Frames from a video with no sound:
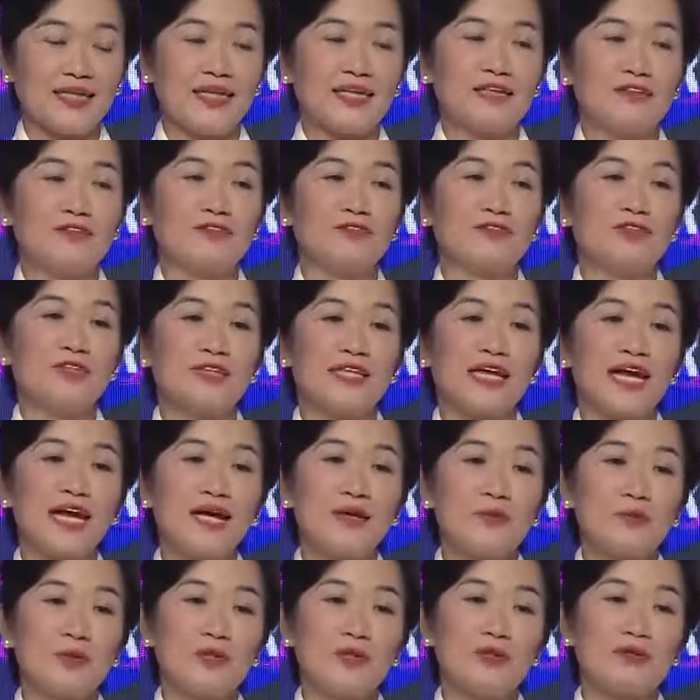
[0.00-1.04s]
And for that,
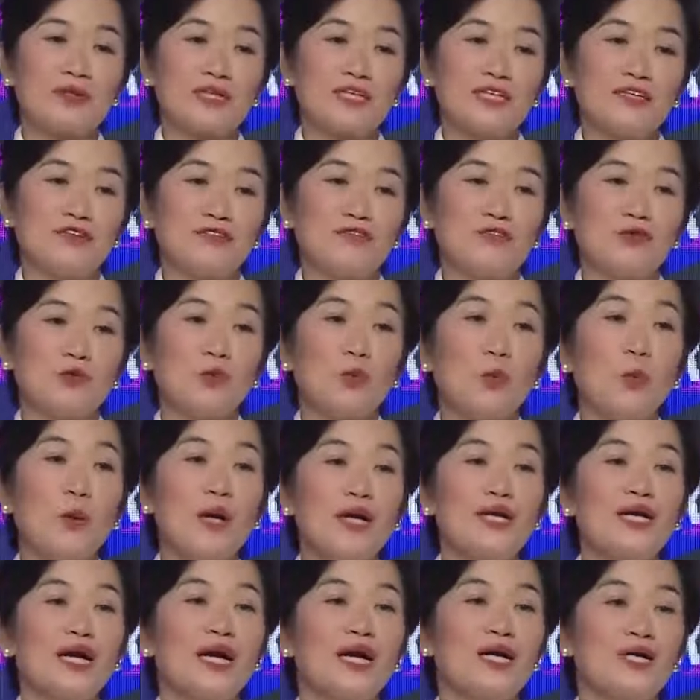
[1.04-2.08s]
we're looking for
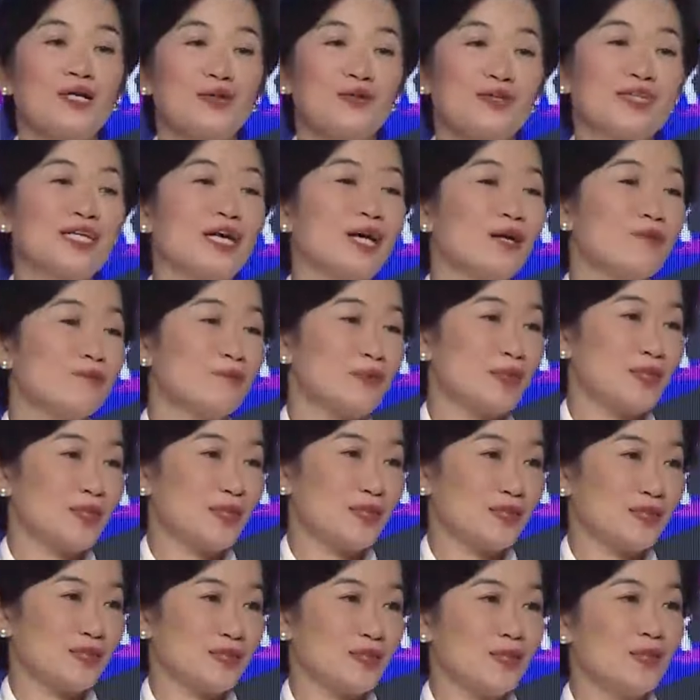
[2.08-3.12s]
one hundred
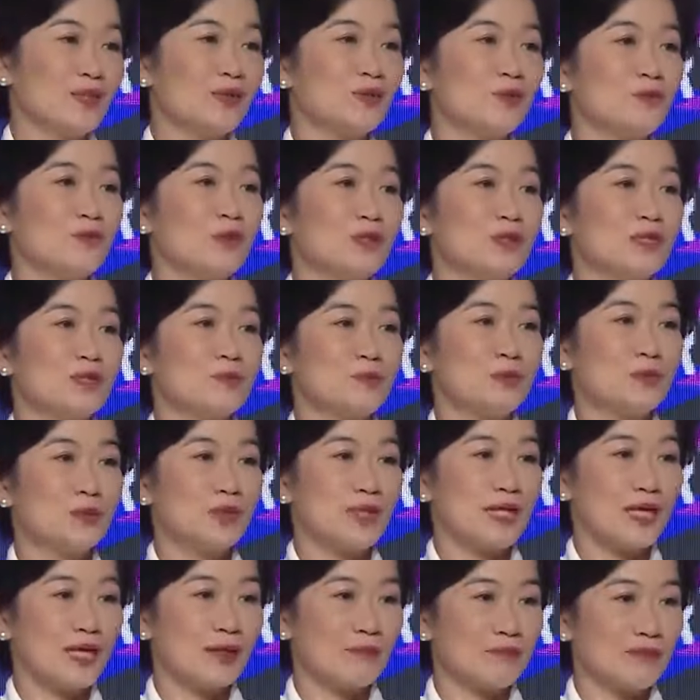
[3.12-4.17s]
companies who want to put
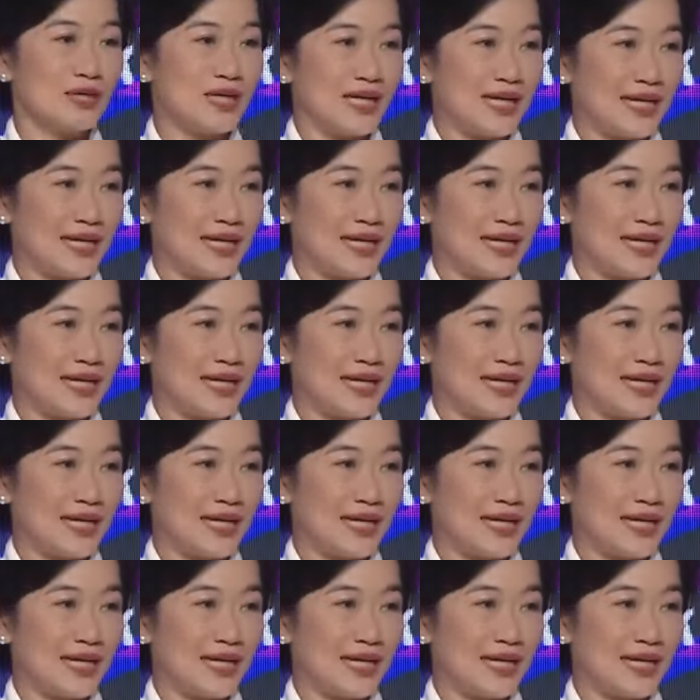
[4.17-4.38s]
up